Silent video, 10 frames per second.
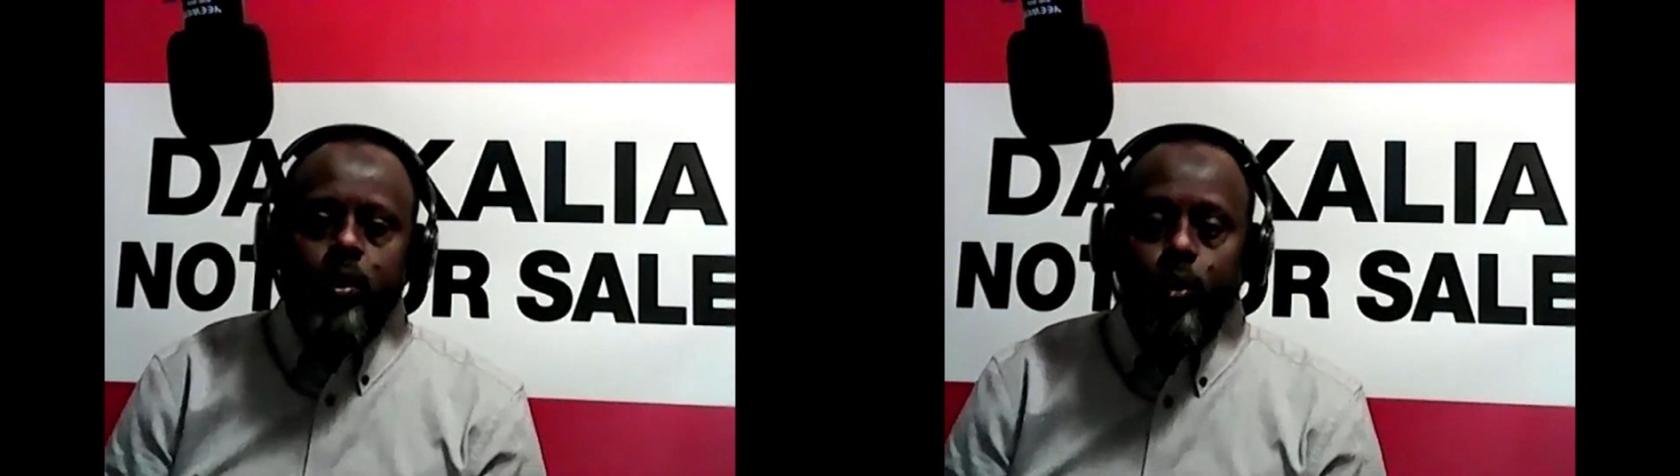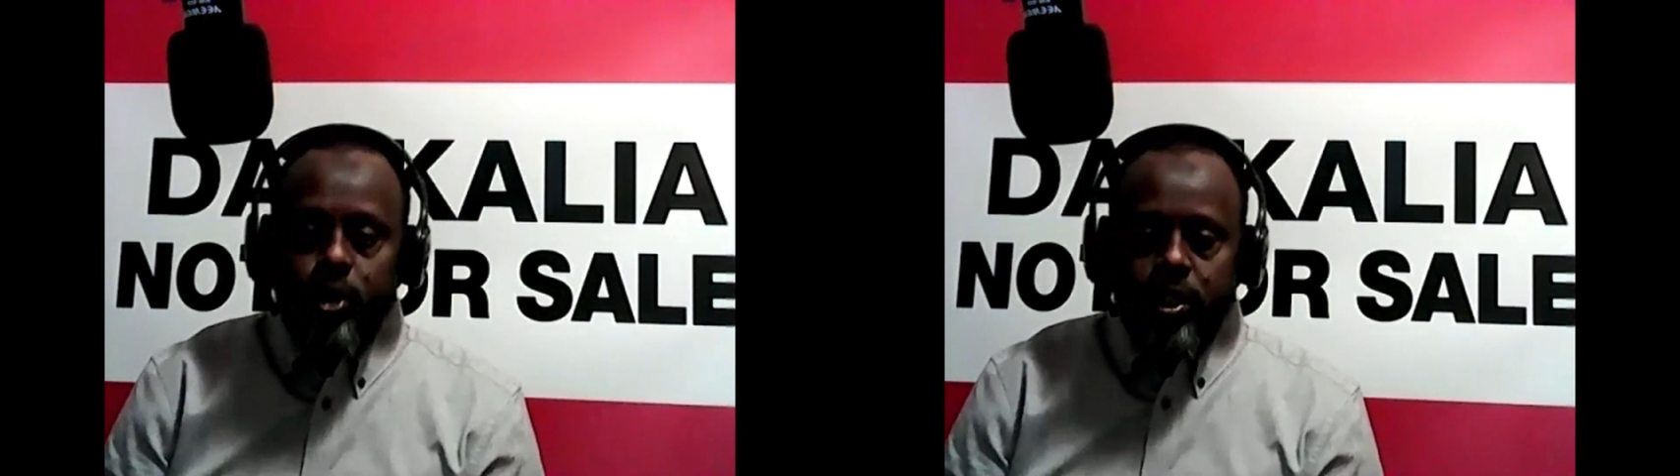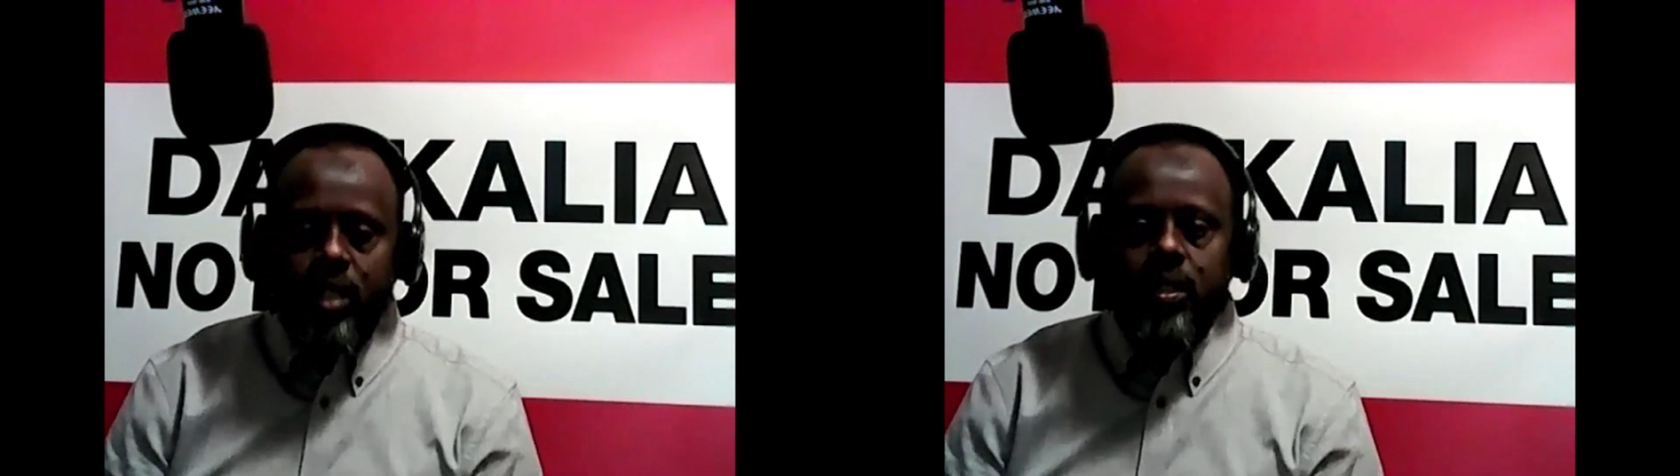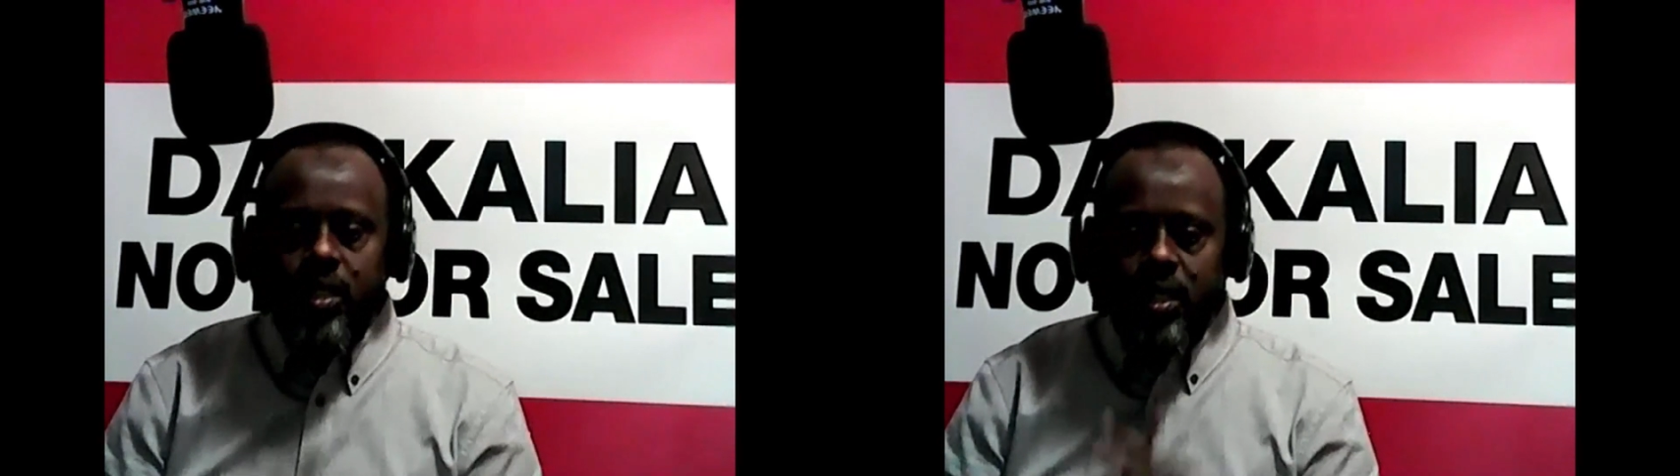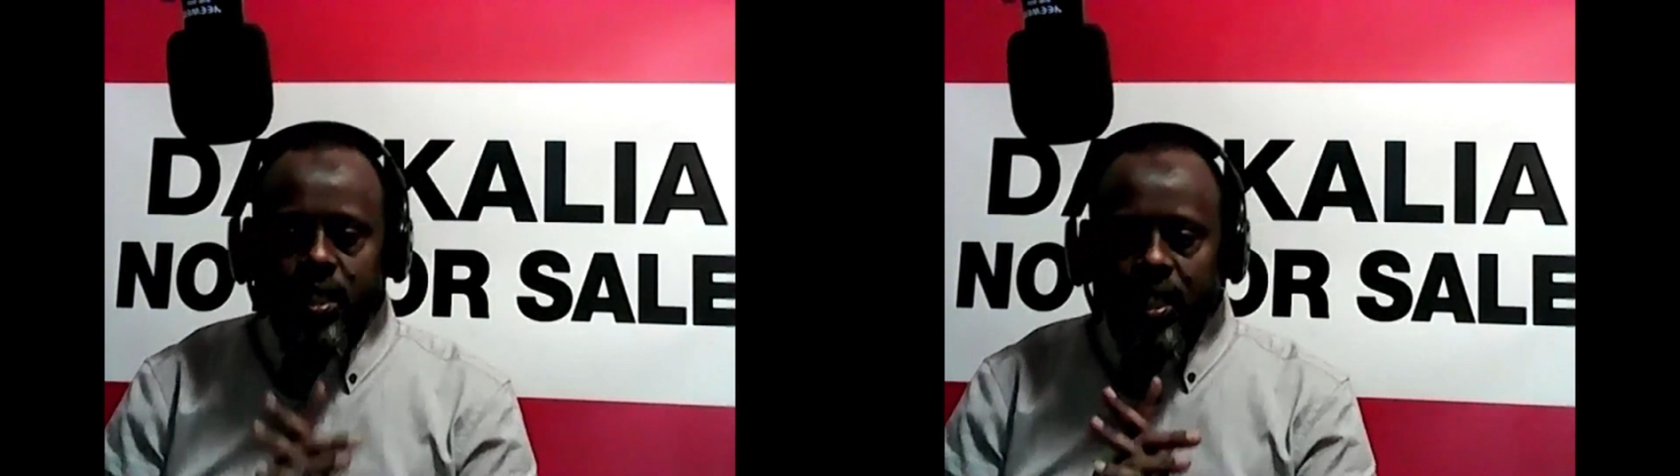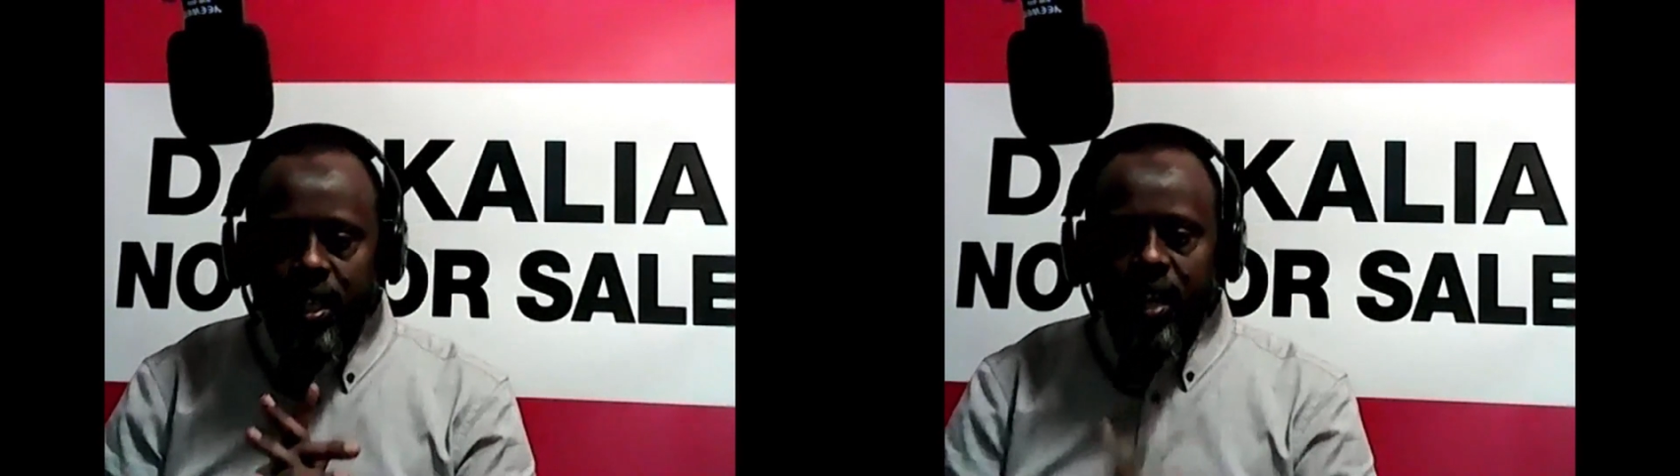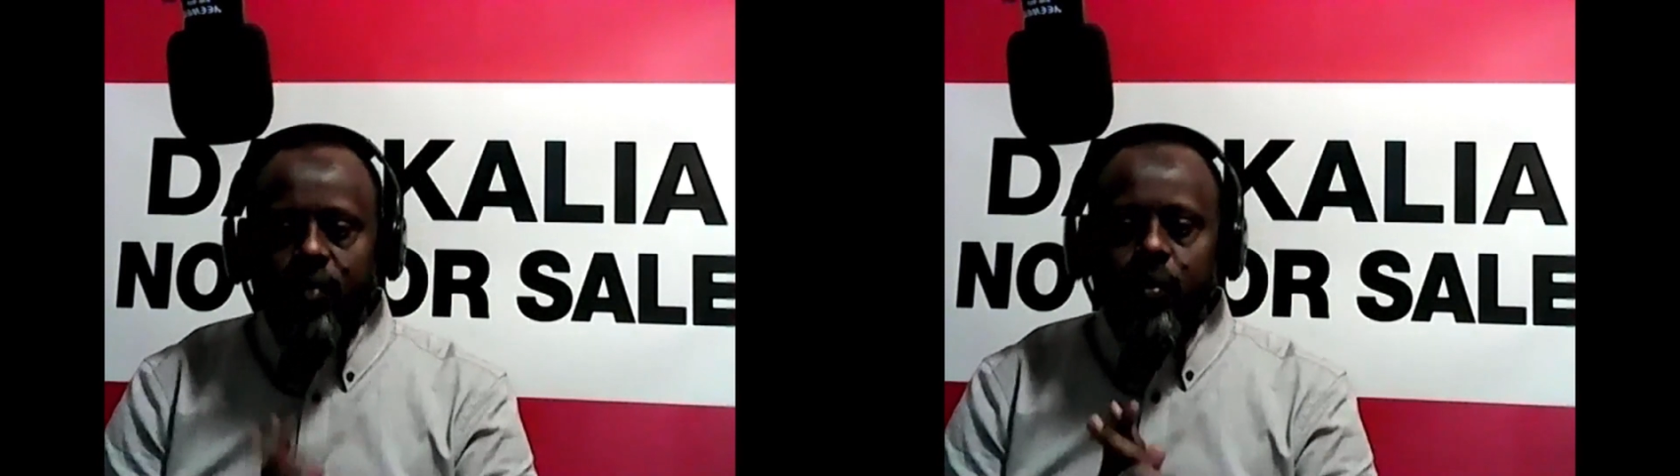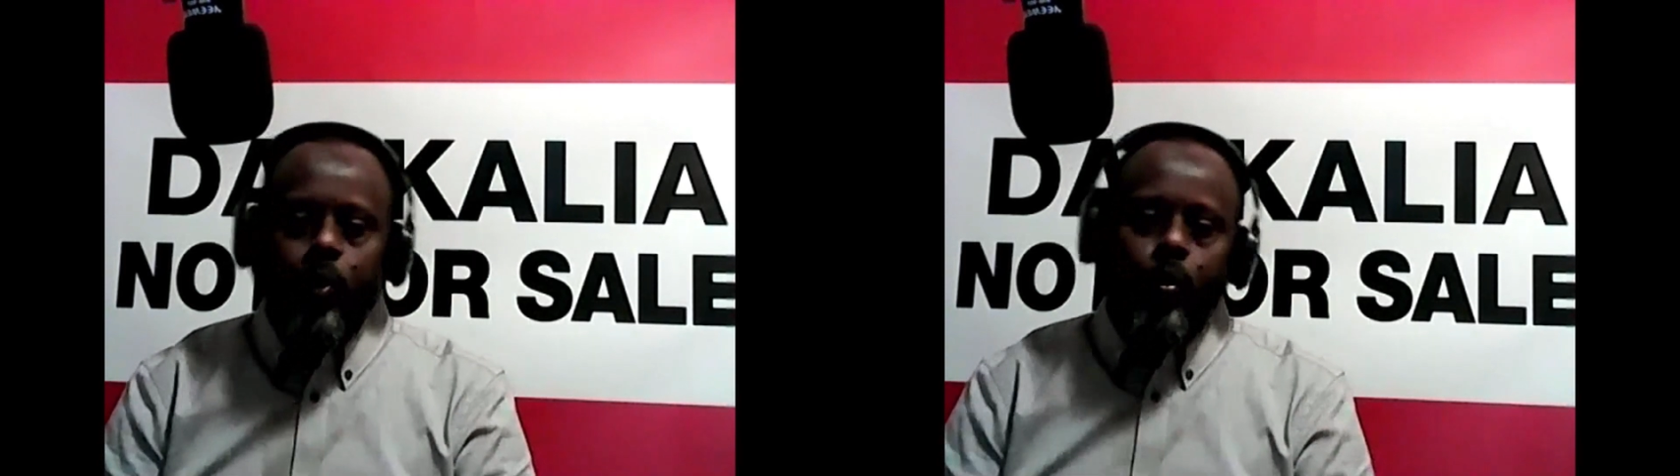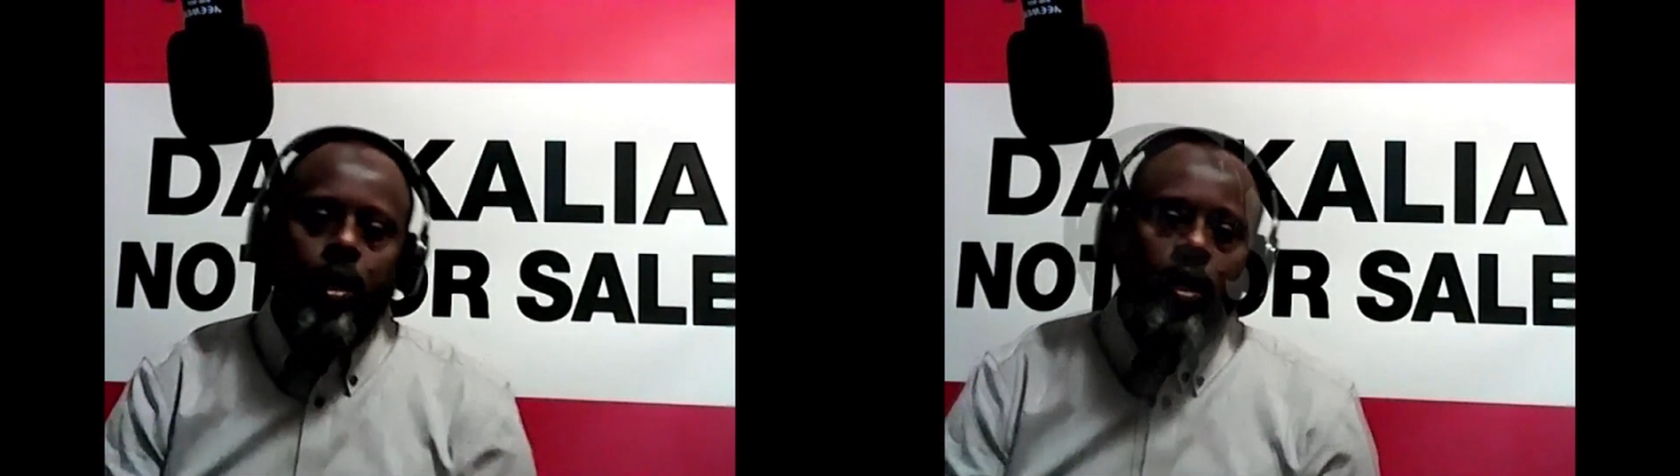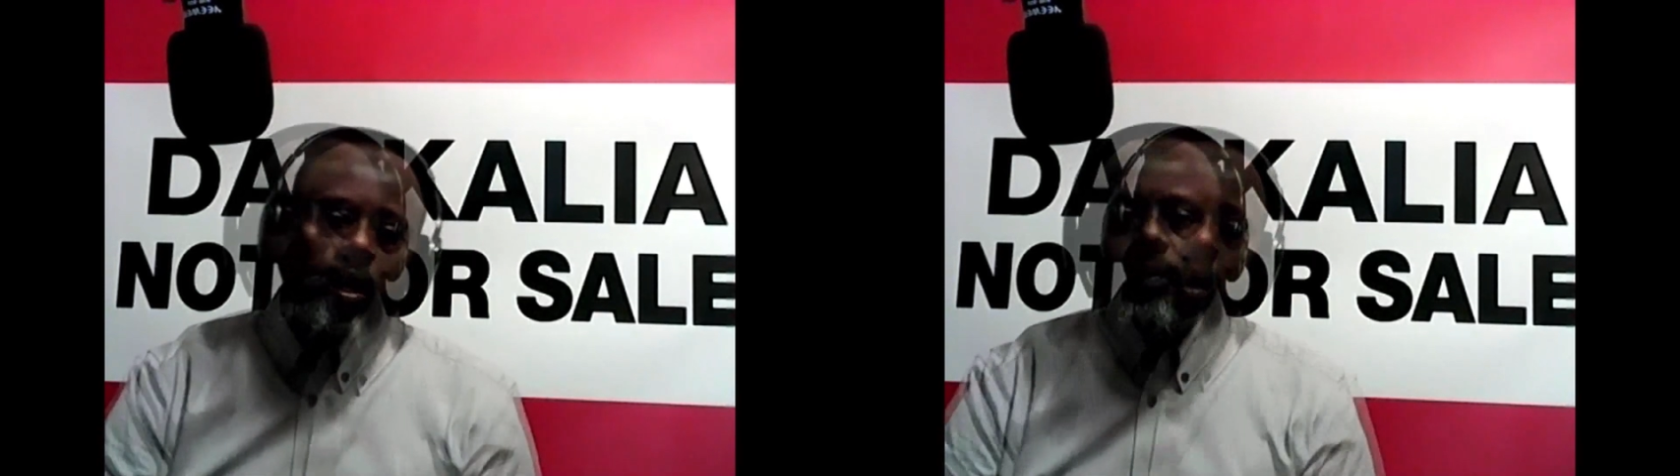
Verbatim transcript: to justice everywhere.